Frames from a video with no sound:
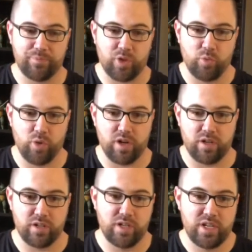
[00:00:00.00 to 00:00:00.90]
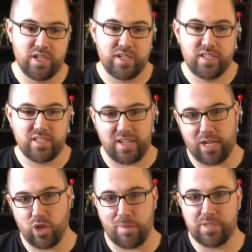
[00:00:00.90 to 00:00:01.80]
where
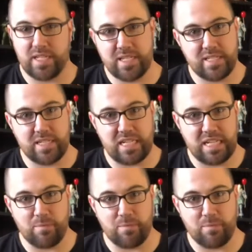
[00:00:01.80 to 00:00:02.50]
Cyclops and his team